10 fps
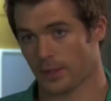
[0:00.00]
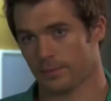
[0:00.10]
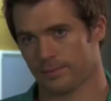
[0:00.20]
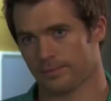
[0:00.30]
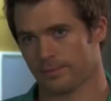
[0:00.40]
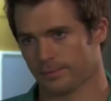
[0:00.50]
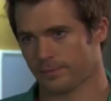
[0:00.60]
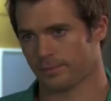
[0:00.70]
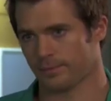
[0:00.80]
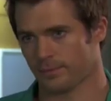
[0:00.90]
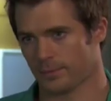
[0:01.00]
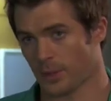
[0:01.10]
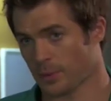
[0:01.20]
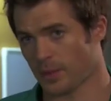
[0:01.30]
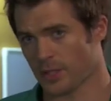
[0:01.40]
Yeah.
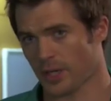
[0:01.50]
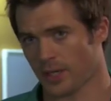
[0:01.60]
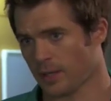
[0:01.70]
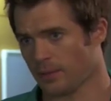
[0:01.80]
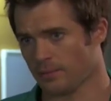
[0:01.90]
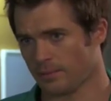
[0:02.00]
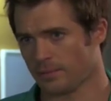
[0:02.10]
She was pretty shaken up.